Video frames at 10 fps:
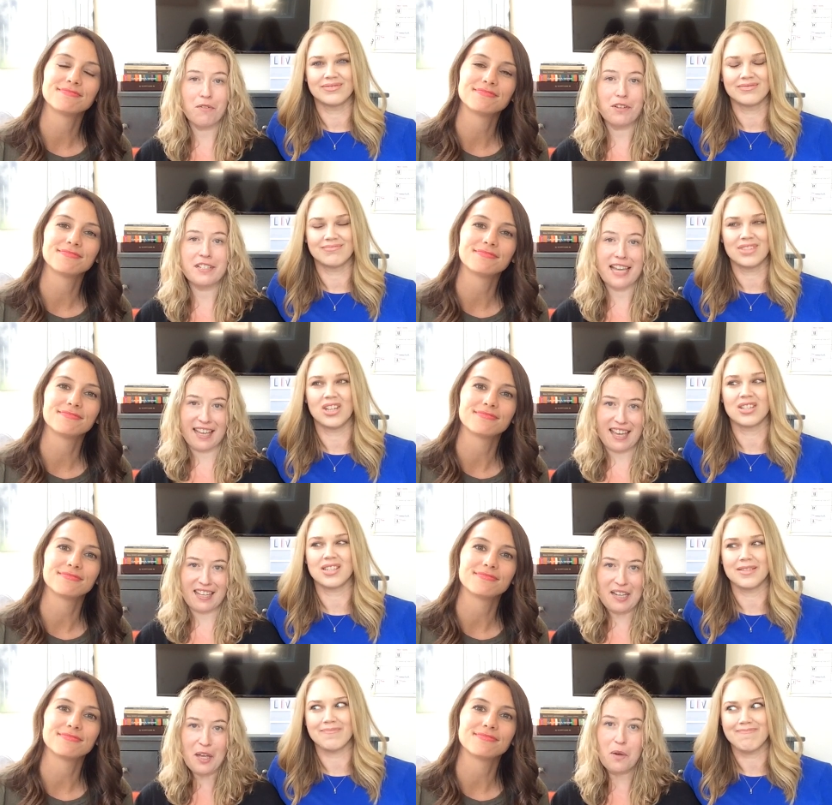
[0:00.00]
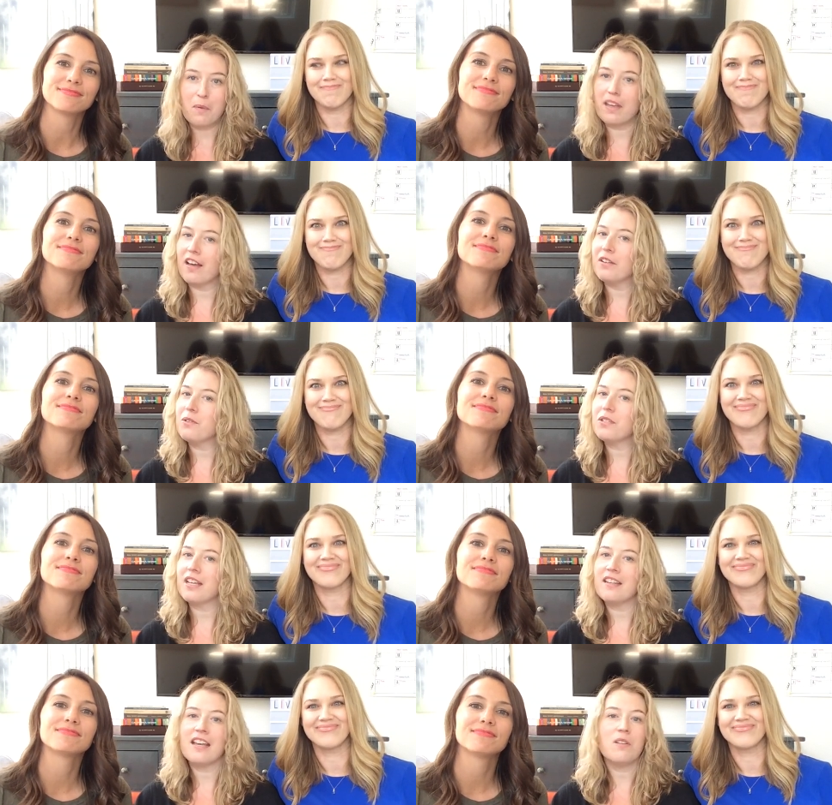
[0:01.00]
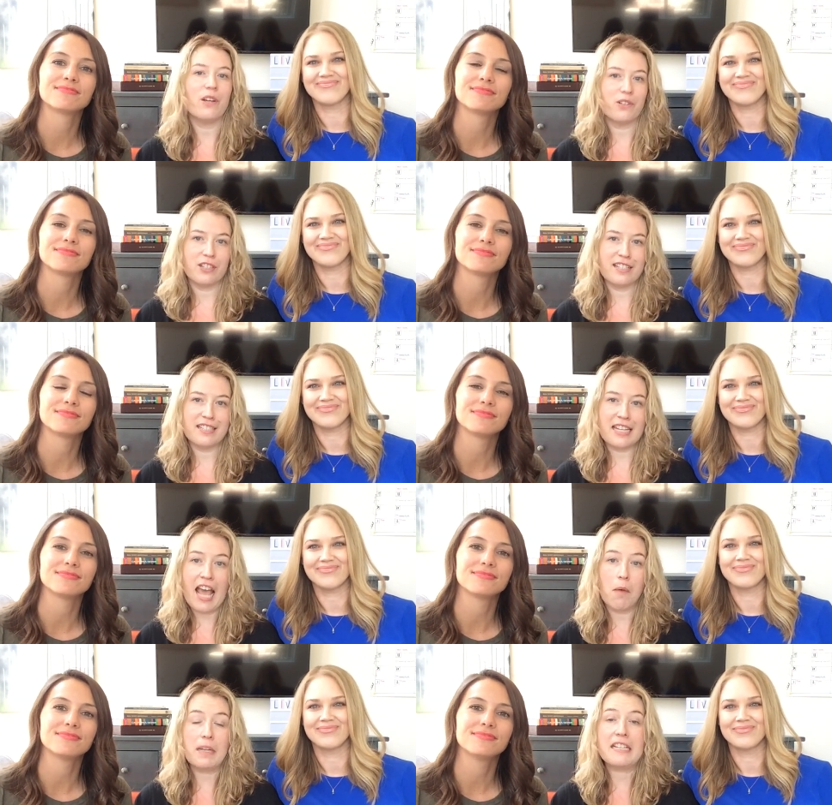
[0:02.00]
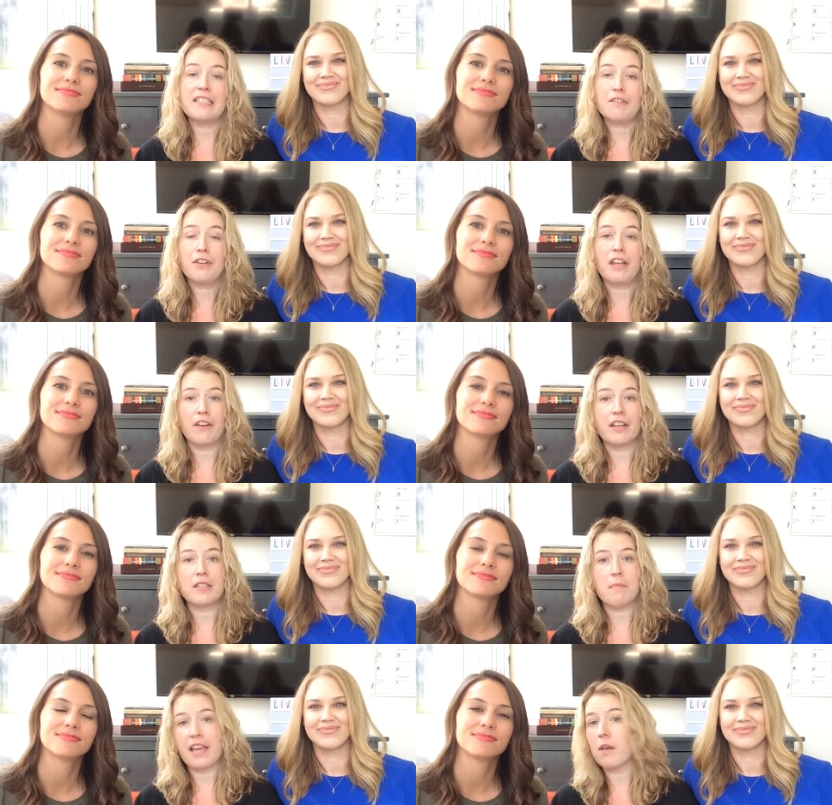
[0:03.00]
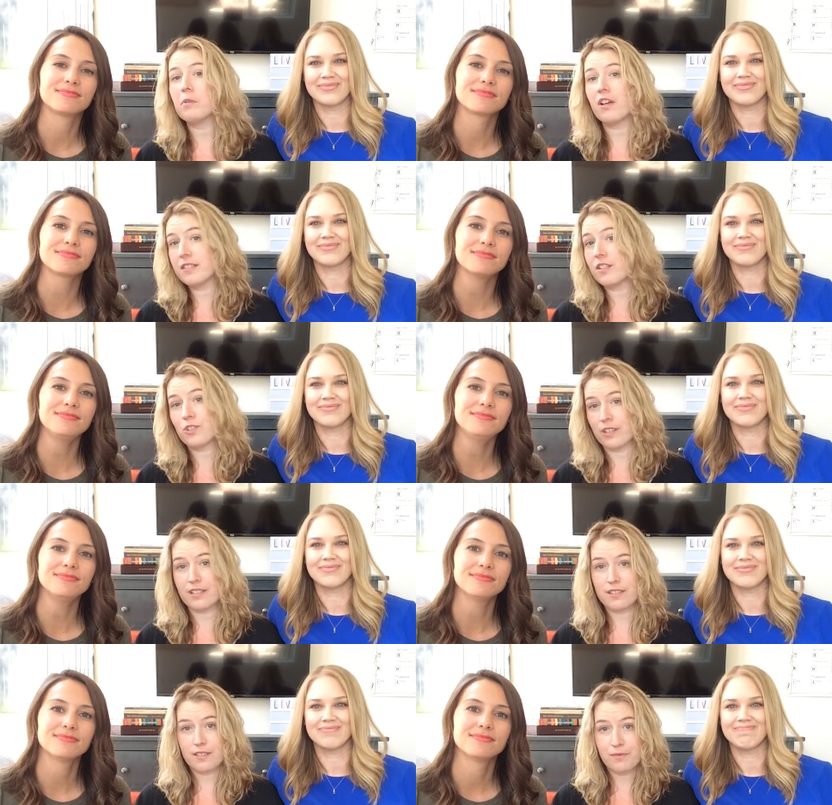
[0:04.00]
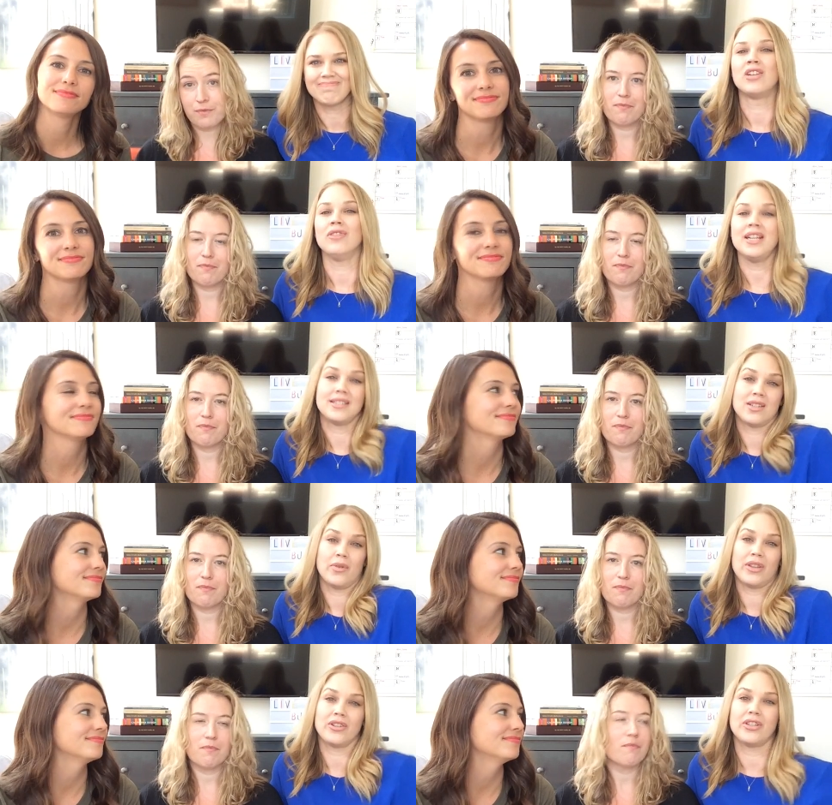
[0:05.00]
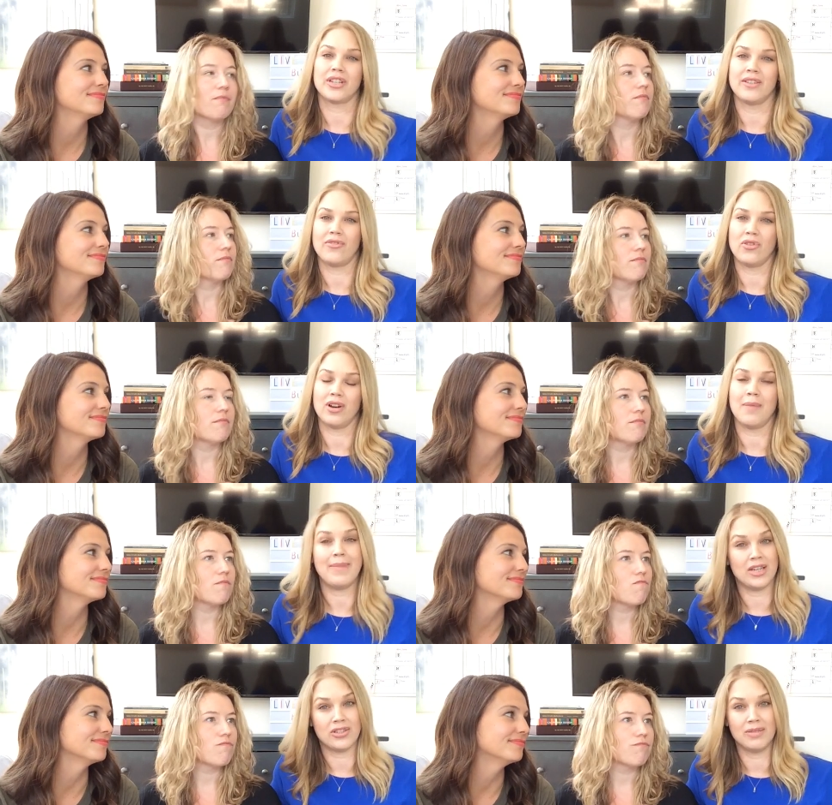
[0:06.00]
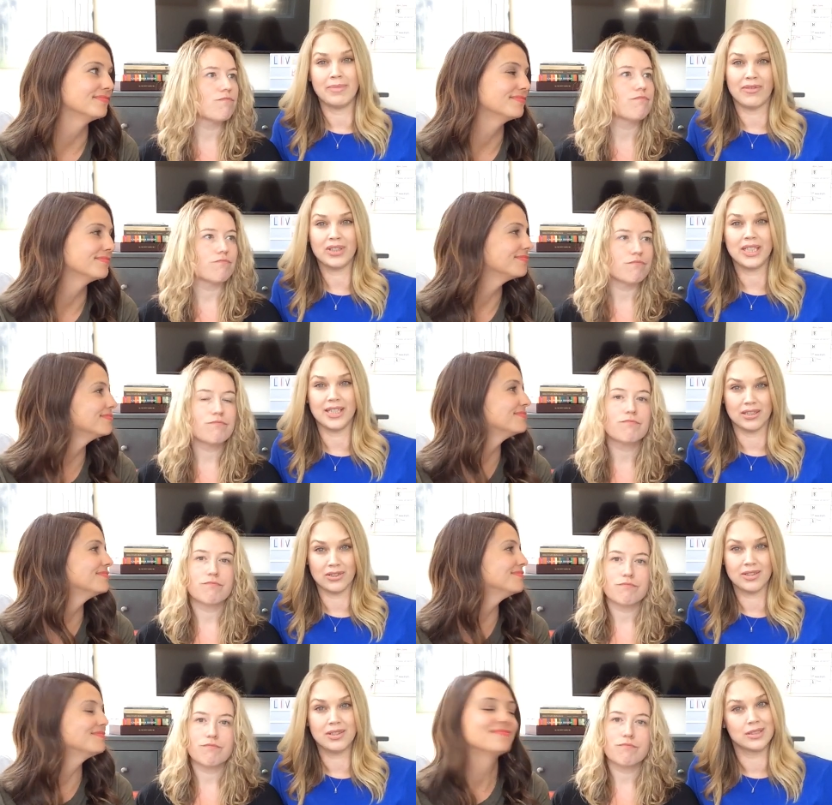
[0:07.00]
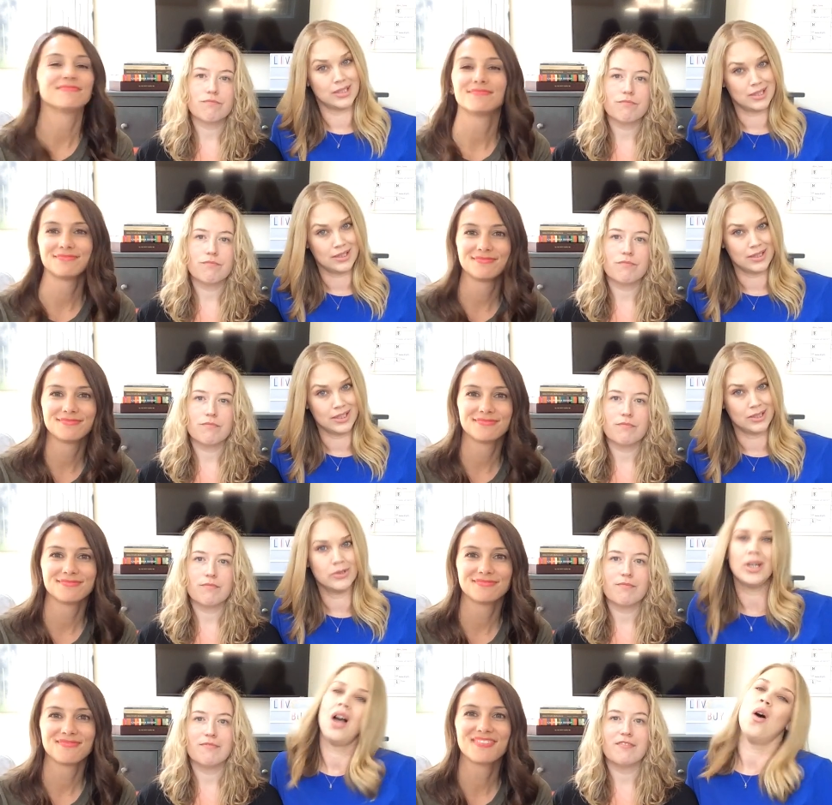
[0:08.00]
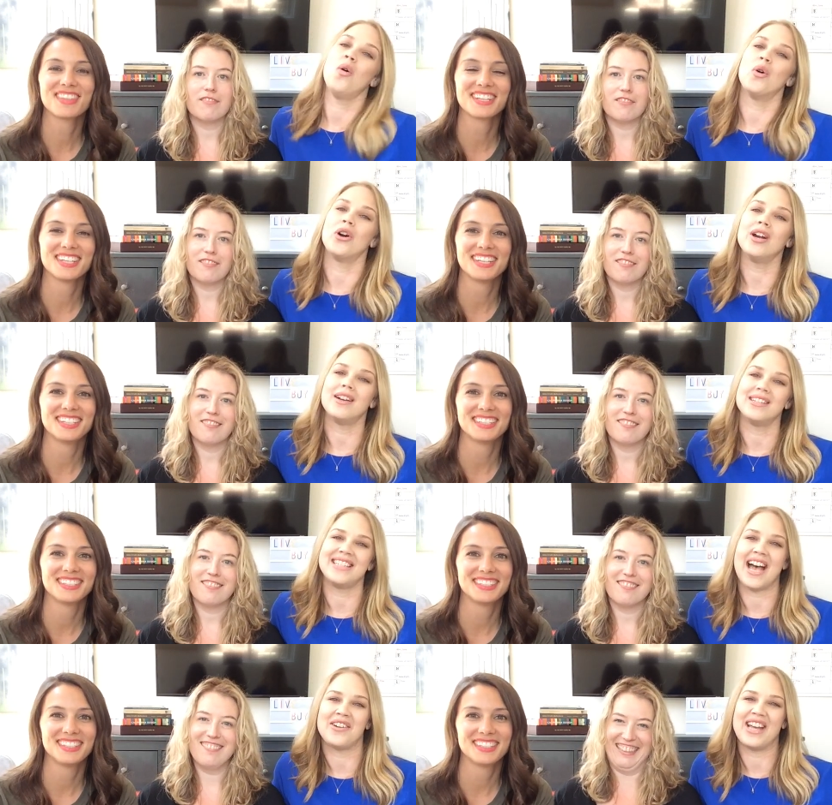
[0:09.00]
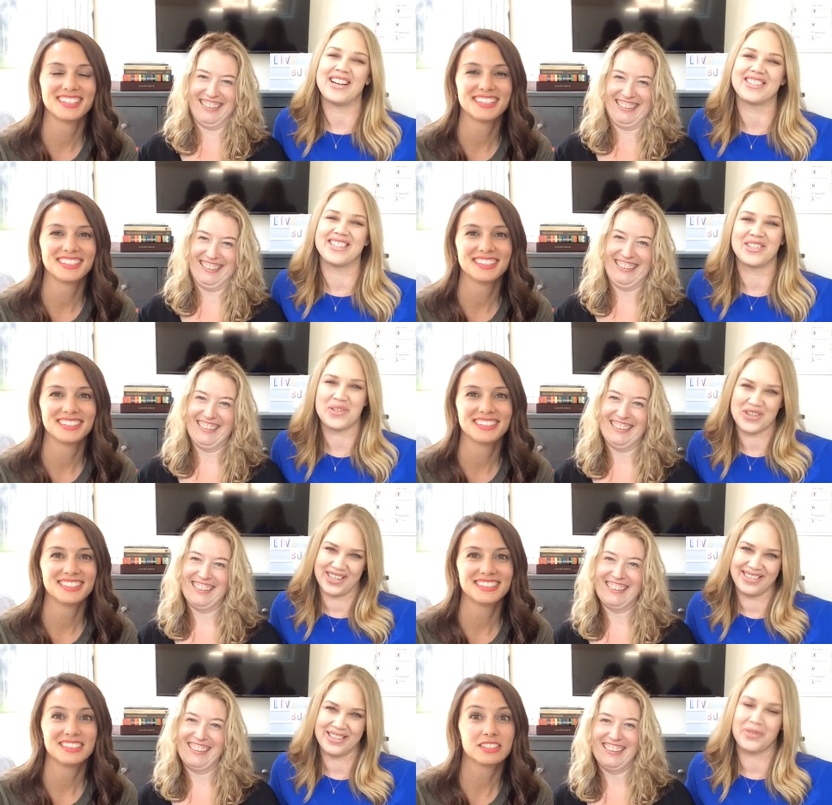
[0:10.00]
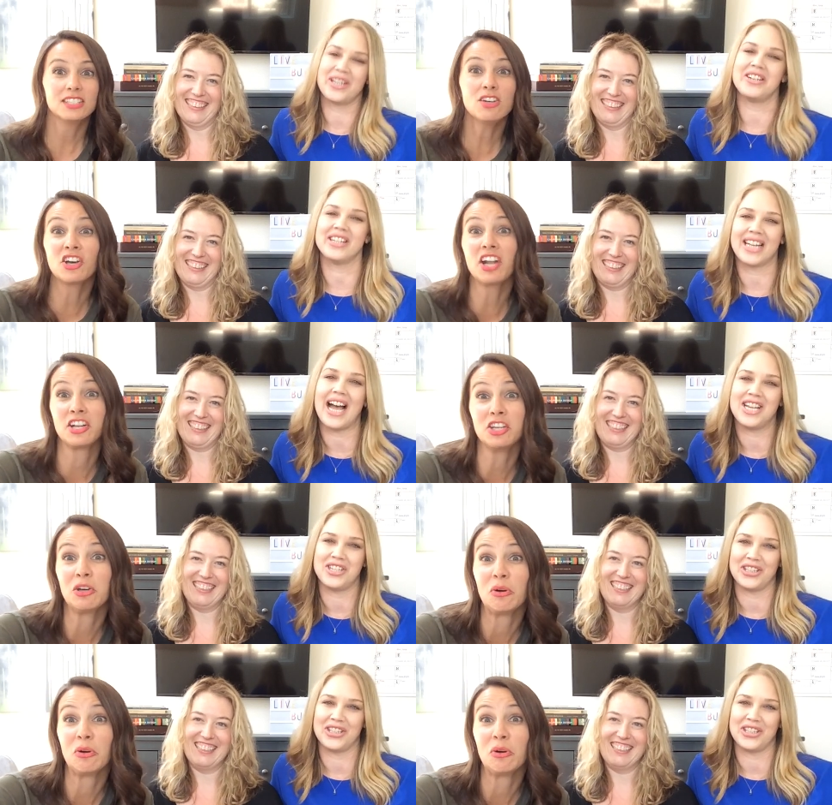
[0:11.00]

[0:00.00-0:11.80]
Speaker 1: over a decade. We understand how large it is and how many different areas make up Los Angeles. Right, so whether
Speaker 2: you're looking for a mansion in Beverly Hills, good on you, or a townhouse in Torrance, we're Still here to good on you.